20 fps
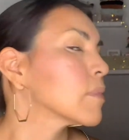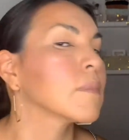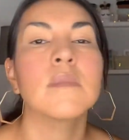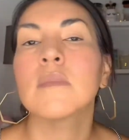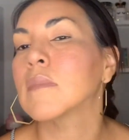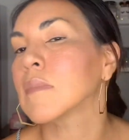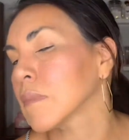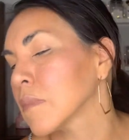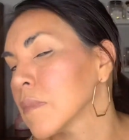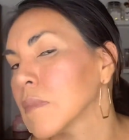The
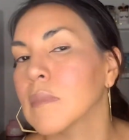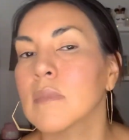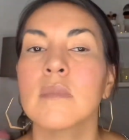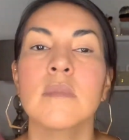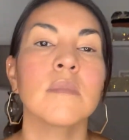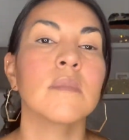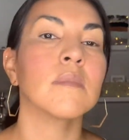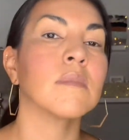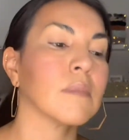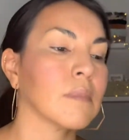finish
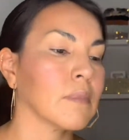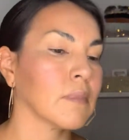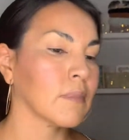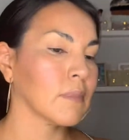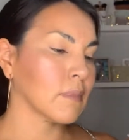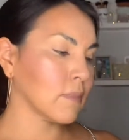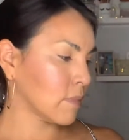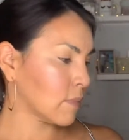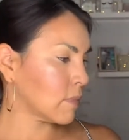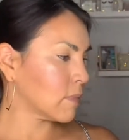is so
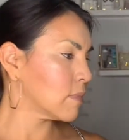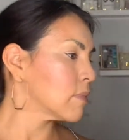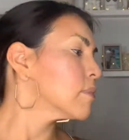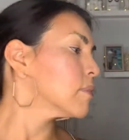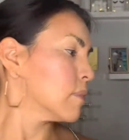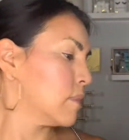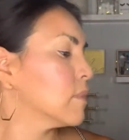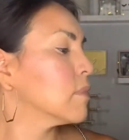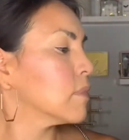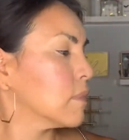pretty
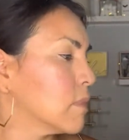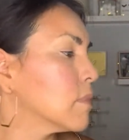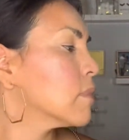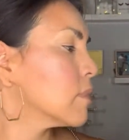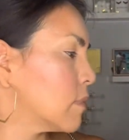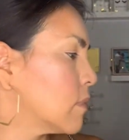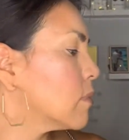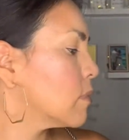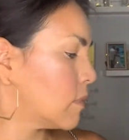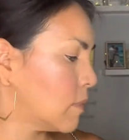and
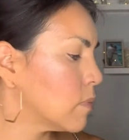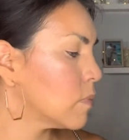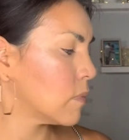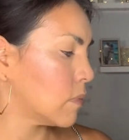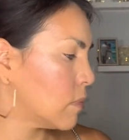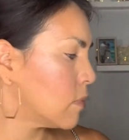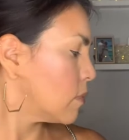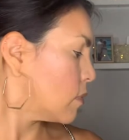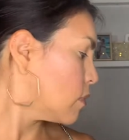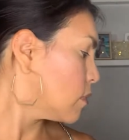pink. I
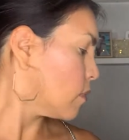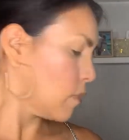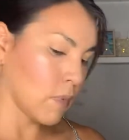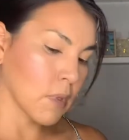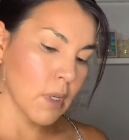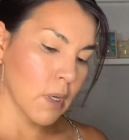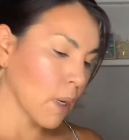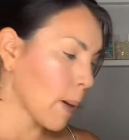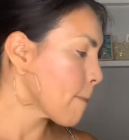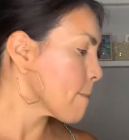love the way
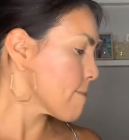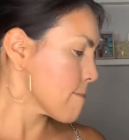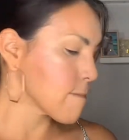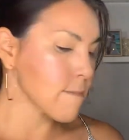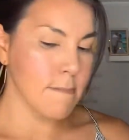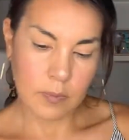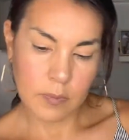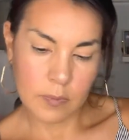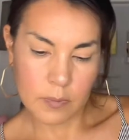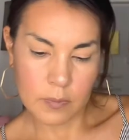that all of
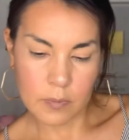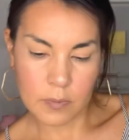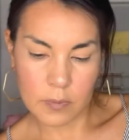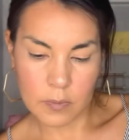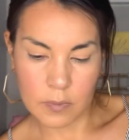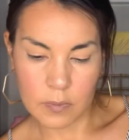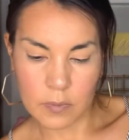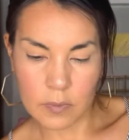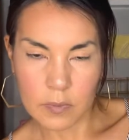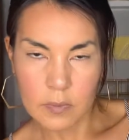these cream
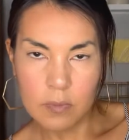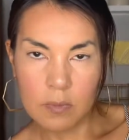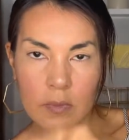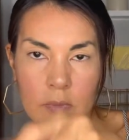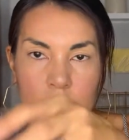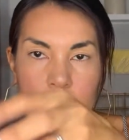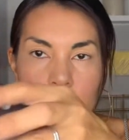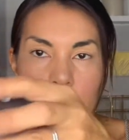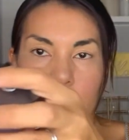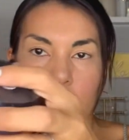products
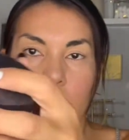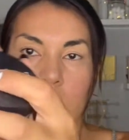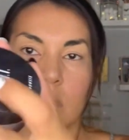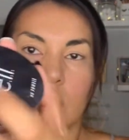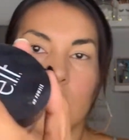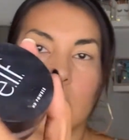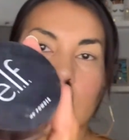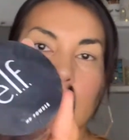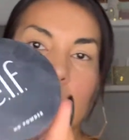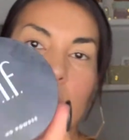have
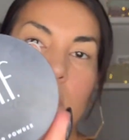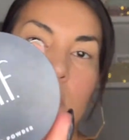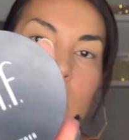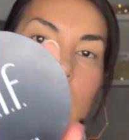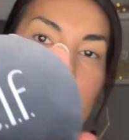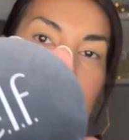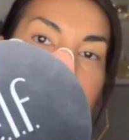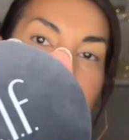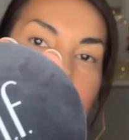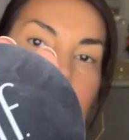melted
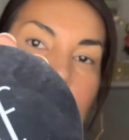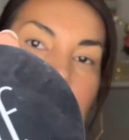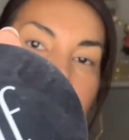together.